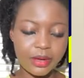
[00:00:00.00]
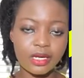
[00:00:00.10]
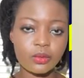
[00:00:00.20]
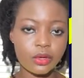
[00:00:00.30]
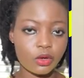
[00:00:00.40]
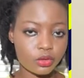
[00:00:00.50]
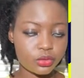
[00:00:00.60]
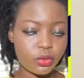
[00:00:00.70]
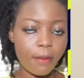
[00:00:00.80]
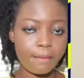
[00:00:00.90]
body were
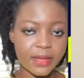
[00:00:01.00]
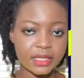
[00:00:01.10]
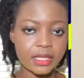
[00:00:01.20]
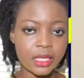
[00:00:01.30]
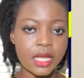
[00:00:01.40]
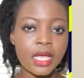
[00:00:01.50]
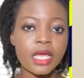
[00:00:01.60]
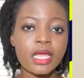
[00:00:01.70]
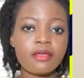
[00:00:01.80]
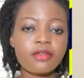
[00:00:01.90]
also missing.
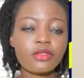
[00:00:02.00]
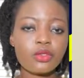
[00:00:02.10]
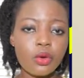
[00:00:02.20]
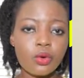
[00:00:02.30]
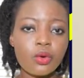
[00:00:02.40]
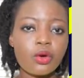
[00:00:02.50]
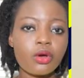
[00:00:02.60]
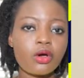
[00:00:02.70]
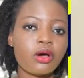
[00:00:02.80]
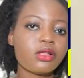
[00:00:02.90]
Even though
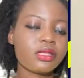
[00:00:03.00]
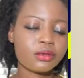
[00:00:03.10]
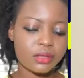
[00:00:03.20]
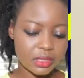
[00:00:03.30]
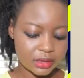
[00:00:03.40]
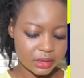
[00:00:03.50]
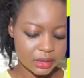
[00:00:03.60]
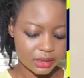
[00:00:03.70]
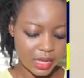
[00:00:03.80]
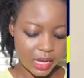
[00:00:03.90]
although these
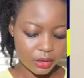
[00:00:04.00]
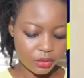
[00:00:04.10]
things are